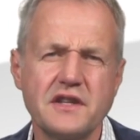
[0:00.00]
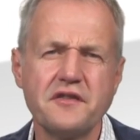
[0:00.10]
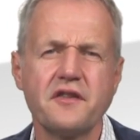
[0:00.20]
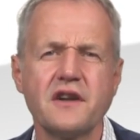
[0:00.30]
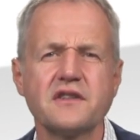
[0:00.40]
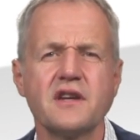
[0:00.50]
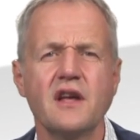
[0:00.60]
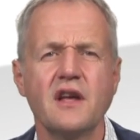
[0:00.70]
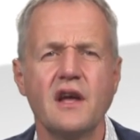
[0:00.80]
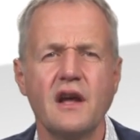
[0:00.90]
different
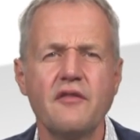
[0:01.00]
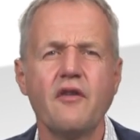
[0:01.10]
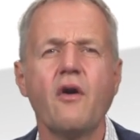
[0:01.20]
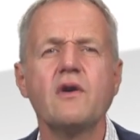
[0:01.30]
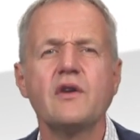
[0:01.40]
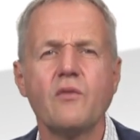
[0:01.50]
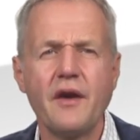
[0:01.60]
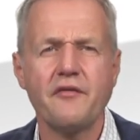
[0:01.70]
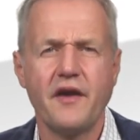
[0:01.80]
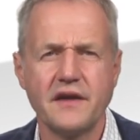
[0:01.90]
if only
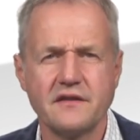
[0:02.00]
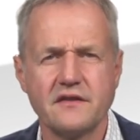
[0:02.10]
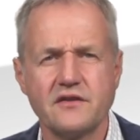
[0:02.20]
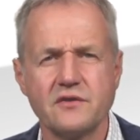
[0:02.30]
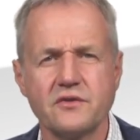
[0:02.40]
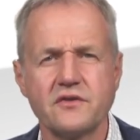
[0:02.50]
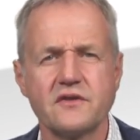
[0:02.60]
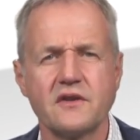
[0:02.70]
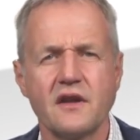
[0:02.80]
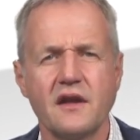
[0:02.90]
one phase is
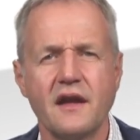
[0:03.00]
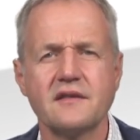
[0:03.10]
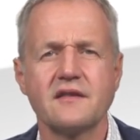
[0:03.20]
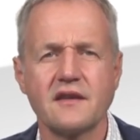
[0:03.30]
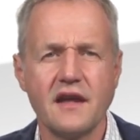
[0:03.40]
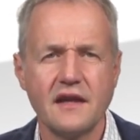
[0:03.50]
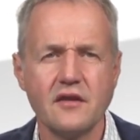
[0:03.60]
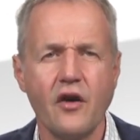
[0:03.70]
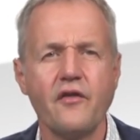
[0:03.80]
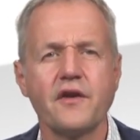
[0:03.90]
used, as in the
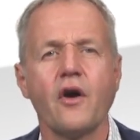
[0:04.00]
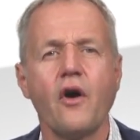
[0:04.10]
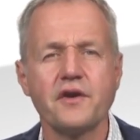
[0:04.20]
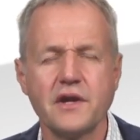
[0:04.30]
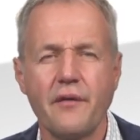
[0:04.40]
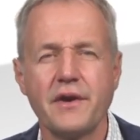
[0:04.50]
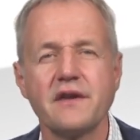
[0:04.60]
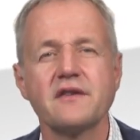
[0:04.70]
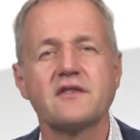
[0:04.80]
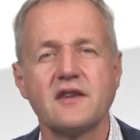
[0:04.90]
case of an
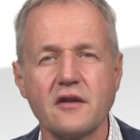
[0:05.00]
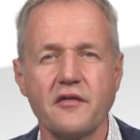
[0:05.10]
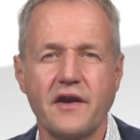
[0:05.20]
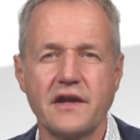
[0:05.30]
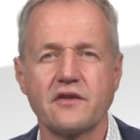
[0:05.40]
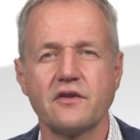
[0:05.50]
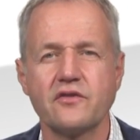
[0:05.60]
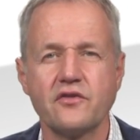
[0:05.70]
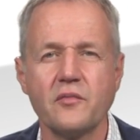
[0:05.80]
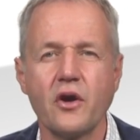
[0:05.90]
ordinary single-phase
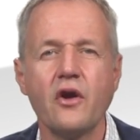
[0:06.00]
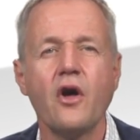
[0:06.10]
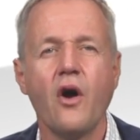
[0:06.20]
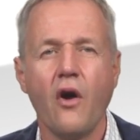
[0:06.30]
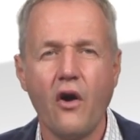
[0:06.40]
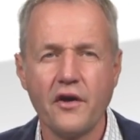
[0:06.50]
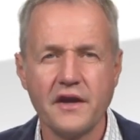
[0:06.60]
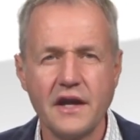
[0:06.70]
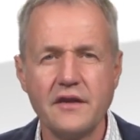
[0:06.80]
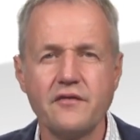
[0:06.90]
consumer or
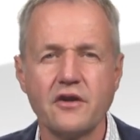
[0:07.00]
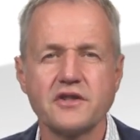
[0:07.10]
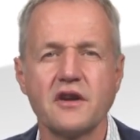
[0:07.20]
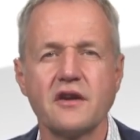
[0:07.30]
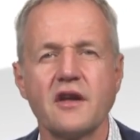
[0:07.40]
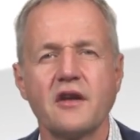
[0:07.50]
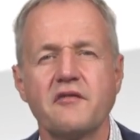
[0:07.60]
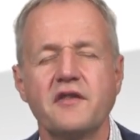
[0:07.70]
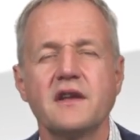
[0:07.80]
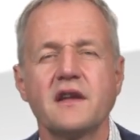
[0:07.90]
an inverter
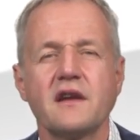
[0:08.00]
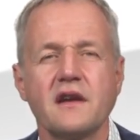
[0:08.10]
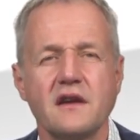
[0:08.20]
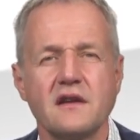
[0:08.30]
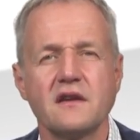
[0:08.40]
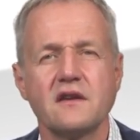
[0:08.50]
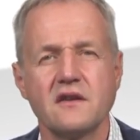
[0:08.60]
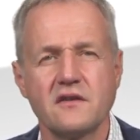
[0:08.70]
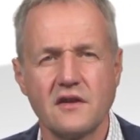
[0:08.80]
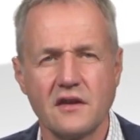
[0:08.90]
feeding in
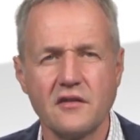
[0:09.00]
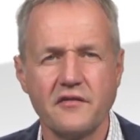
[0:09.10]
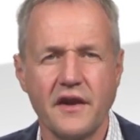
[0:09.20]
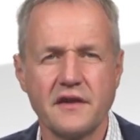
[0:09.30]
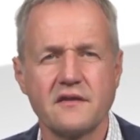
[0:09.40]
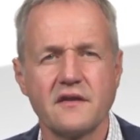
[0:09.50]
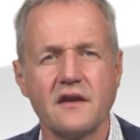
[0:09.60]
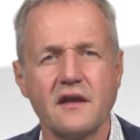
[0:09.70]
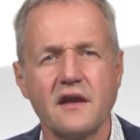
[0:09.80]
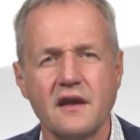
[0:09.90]
a single phase.
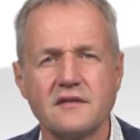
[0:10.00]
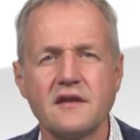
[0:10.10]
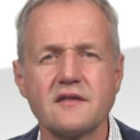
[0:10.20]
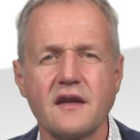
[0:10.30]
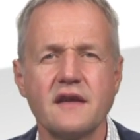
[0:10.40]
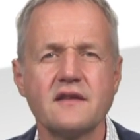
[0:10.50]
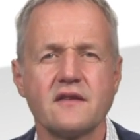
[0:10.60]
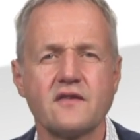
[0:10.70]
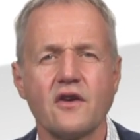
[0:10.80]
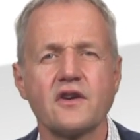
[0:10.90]
In this case,
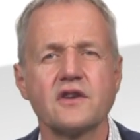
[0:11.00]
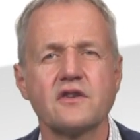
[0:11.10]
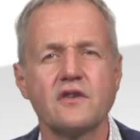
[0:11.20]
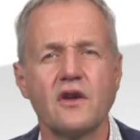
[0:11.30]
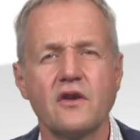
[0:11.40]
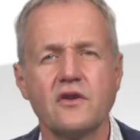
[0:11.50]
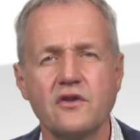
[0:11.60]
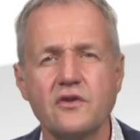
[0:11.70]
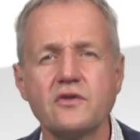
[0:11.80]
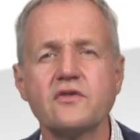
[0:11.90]
the circuit
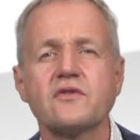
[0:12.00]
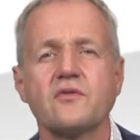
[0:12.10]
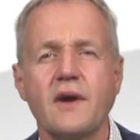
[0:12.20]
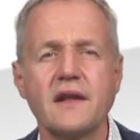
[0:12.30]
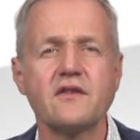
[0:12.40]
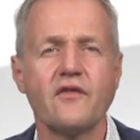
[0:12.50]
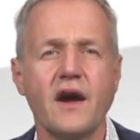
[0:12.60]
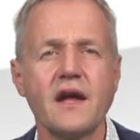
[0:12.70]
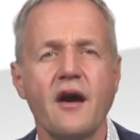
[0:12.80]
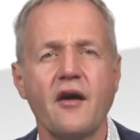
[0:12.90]
used runs
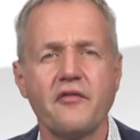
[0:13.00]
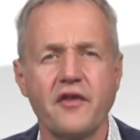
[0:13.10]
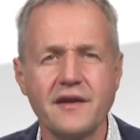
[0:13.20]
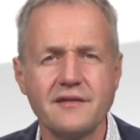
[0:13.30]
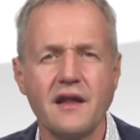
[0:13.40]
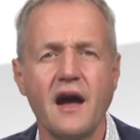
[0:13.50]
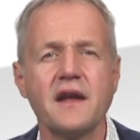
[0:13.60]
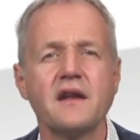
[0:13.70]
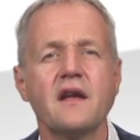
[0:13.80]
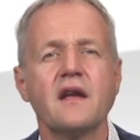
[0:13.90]
via a phase
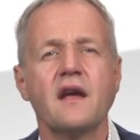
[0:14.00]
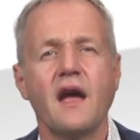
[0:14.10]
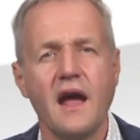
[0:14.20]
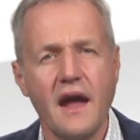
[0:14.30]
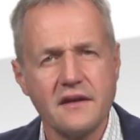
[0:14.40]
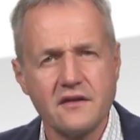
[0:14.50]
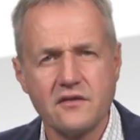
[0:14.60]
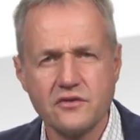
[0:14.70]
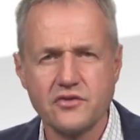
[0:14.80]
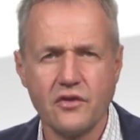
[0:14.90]
line and
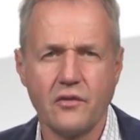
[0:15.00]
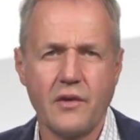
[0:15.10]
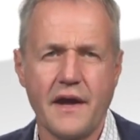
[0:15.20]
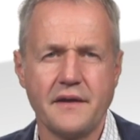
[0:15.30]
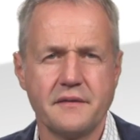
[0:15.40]
the neutral line.